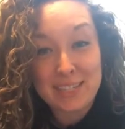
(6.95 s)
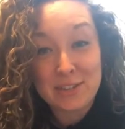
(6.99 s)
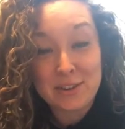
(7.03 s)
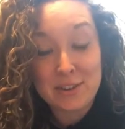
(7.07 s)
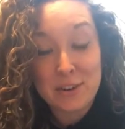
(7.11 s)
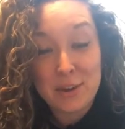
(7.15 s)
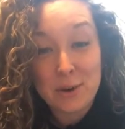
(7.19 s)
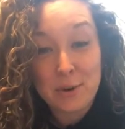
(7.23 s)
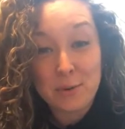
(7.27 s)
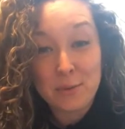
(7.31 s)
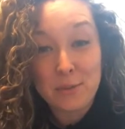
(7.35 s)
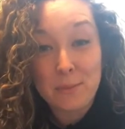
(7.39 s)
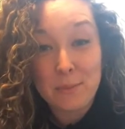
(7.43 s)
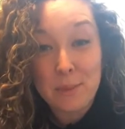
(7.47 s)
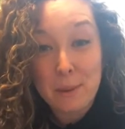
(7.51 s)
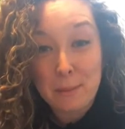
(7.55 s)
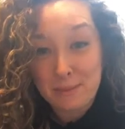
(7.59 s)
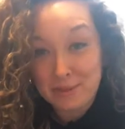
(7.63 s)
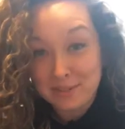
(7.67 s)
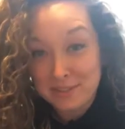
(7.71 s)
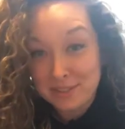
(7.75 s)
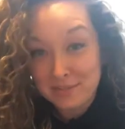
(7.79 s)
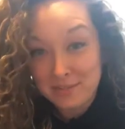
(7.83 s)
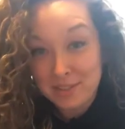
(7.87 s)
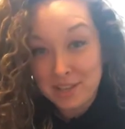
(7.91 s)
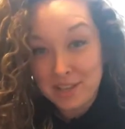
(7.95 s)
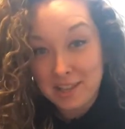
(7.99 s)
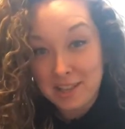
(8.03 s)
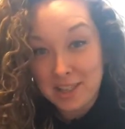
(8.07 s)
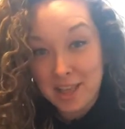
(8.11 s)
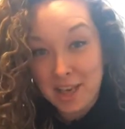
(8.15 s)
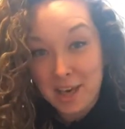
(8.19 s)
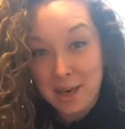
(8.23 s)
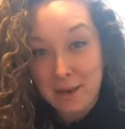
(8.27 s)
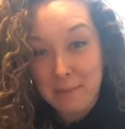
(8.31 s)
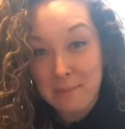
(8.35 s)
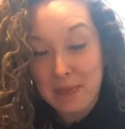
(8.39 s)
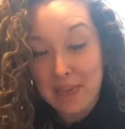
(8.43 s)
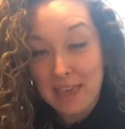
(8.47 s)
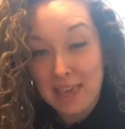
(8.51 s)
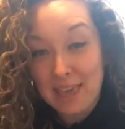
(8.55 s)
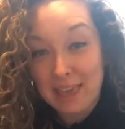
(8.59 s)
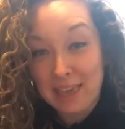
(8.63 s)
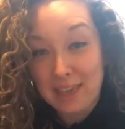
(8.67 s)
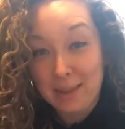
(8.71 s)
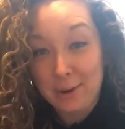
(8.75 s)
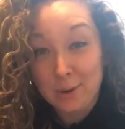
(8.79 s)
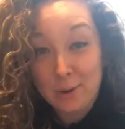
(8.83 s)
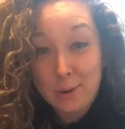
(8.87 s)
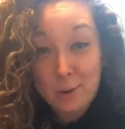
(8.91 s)
to know the members of the club
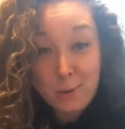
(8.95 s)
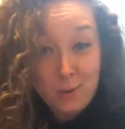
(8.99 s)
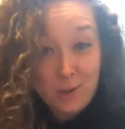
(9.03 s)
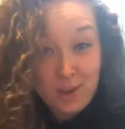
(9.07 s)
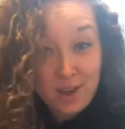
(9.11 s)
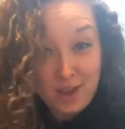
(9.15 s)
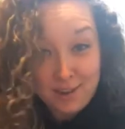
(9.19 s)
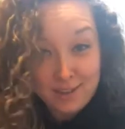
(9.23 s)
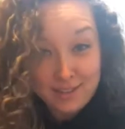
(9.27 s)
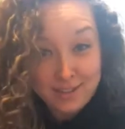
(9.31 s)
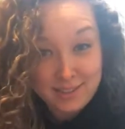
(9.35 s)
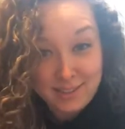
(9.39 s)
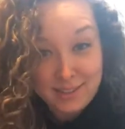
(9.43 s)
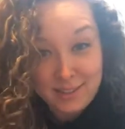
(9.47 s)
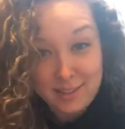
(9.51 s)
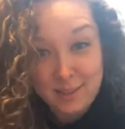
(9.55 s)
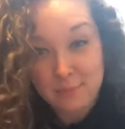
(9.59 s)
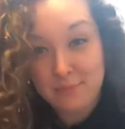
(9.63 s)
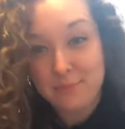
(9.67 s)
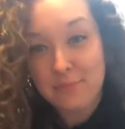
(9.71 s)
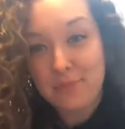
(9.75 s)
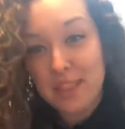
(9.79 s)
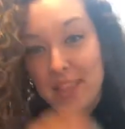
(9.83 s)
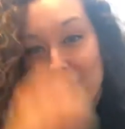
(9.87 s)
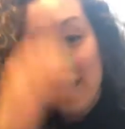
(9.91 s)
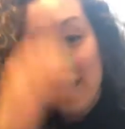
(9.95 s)
and who we are as a club.